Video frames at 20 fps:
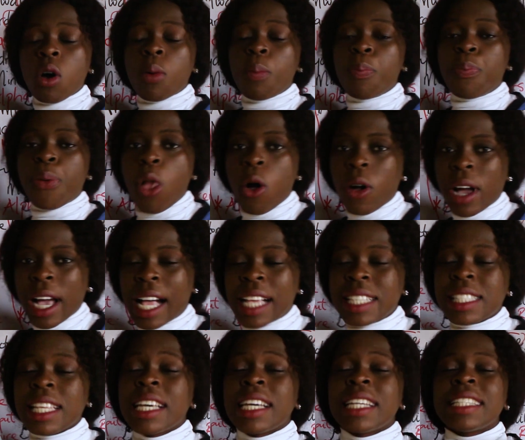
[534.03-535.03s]

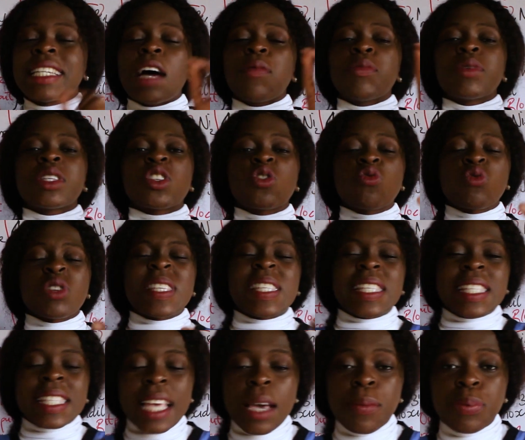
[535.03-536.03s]
blockers. That means the
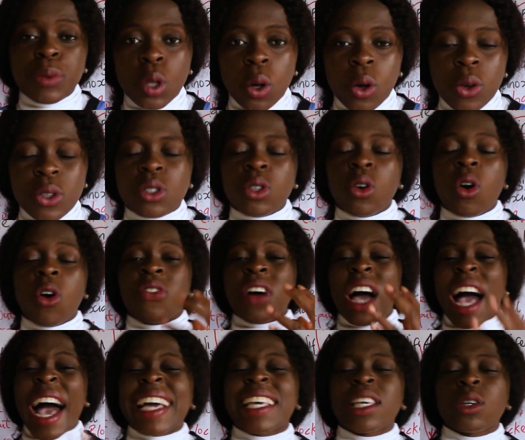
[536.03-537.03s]
receptors
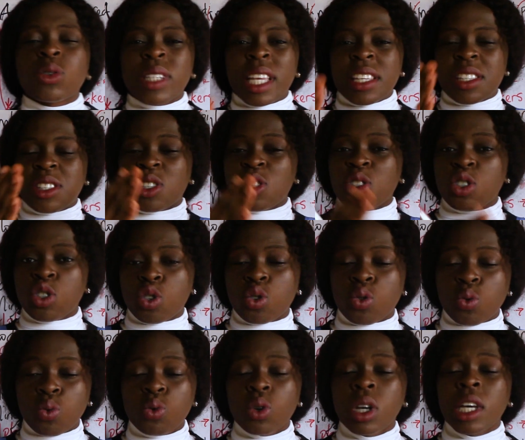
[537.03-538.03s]
of angiotensin
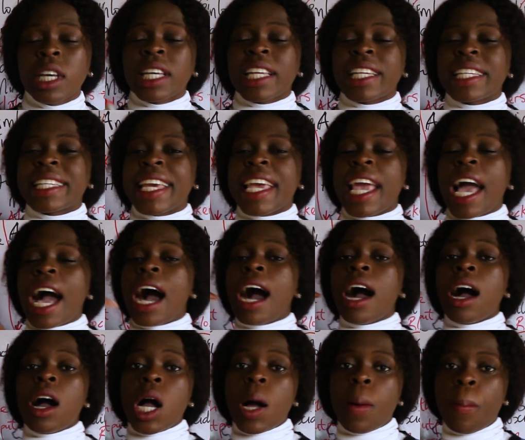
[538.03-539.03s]
II, they
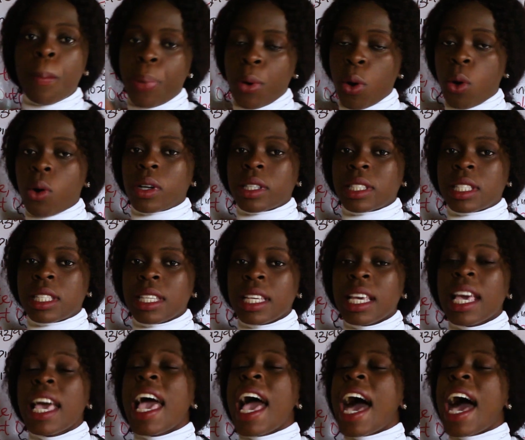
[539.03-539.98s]
are blocked.